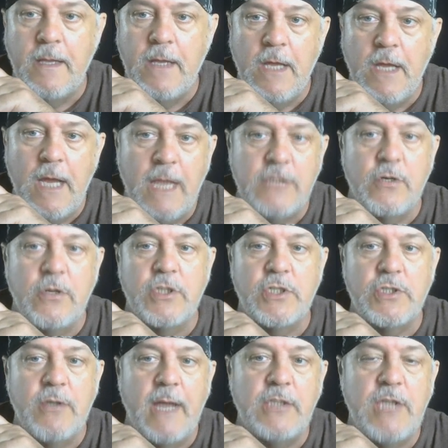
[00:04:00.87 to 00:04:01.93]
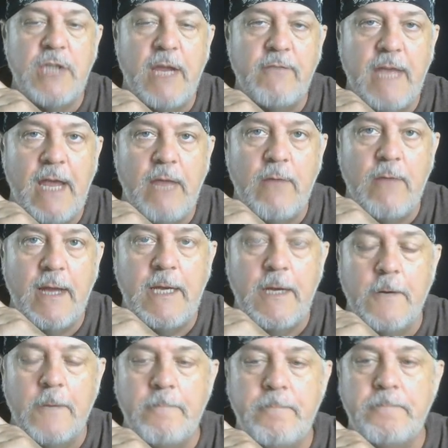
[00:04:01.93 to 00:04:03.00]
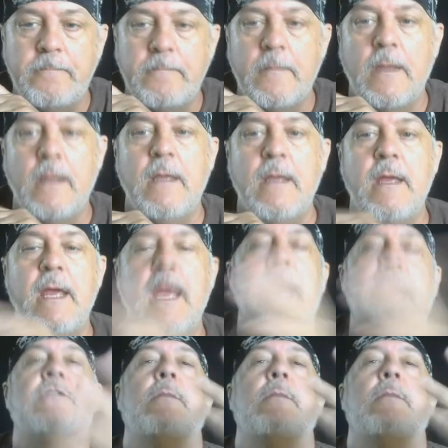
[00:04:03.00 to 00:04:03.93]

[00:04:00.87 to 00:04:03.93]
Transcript: it's going to strike JFK right here, and he's going to